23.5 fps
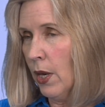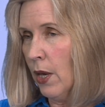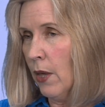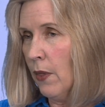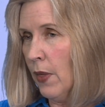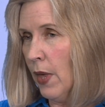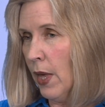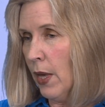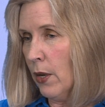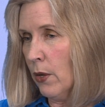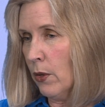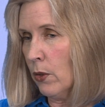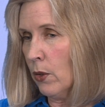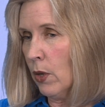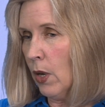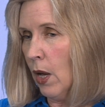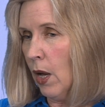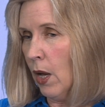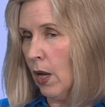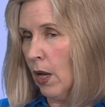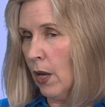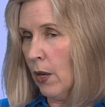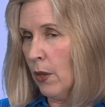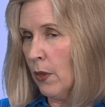then
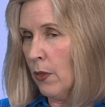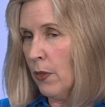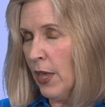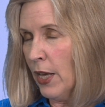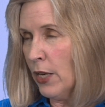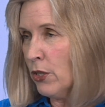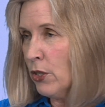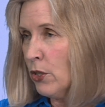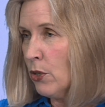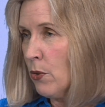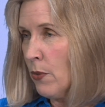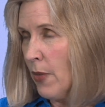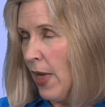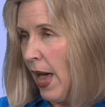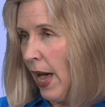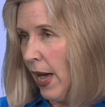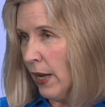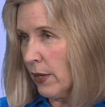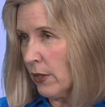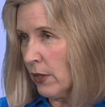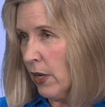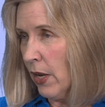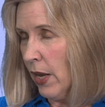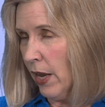they do
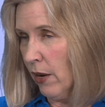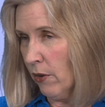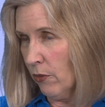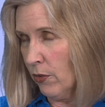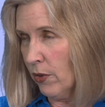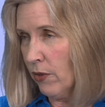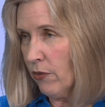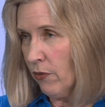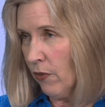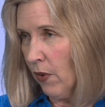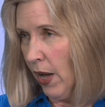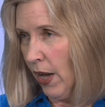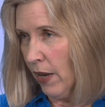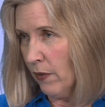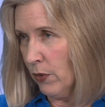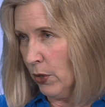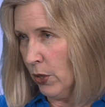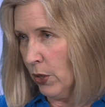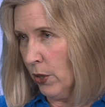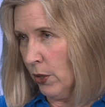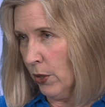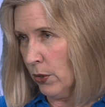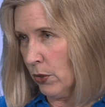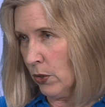that every 5
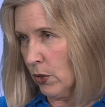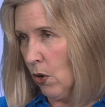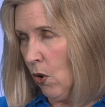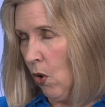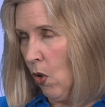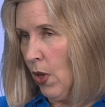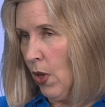years.